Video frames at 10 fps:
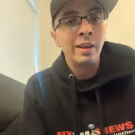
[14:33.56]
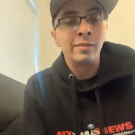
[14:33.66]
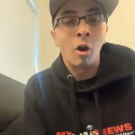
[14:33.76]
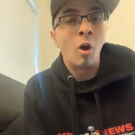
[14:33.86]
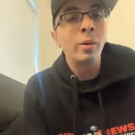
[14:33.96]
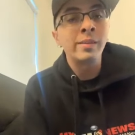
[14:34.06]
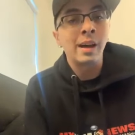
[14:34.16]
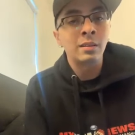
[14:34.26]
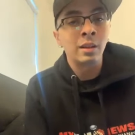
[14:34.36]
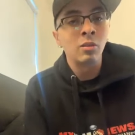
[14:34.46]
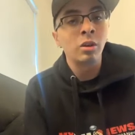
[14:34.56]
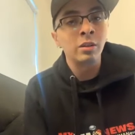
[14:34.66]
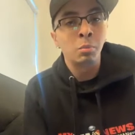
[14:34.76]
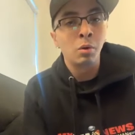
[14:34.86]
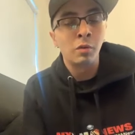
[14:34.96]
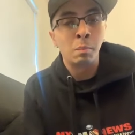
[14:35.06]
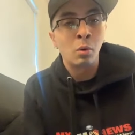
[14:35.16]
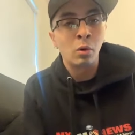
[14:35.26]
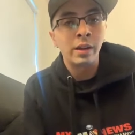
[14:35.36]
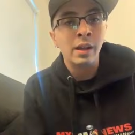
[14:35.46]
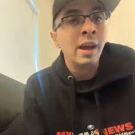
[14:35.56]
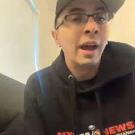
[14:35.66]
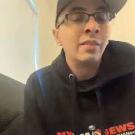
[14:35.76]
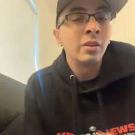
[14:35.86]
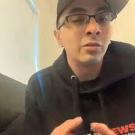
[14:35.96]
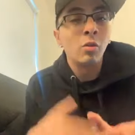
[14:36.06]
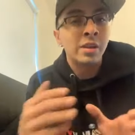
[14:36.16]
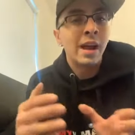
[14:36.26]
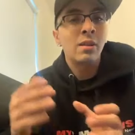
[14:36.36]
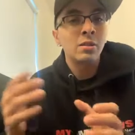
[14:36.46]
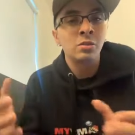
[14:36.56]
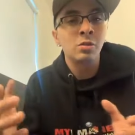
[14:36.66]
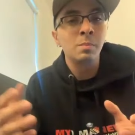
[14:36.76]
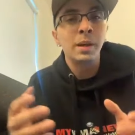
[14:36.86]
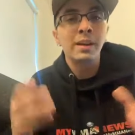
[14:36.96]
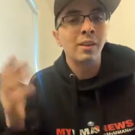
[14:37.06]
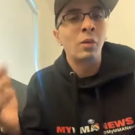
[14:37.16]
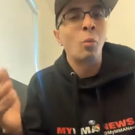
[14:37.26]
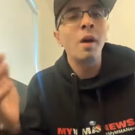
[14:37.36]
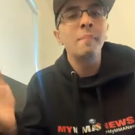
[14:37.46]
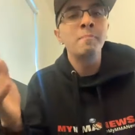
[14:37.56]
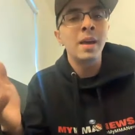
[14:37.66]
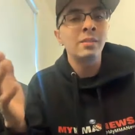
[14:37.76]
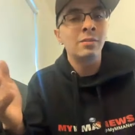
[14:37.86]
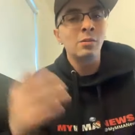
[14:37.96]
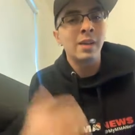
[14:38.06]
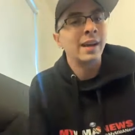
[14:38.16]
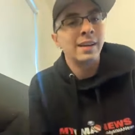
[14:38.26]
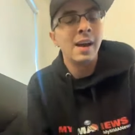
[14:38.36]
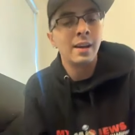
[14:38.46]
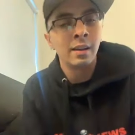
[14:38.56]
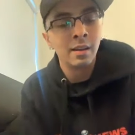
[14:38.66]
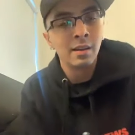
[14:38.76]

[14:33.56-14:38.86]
is always out there looking to prove a point, and there's no challenge too big. Like, what makes you that guy?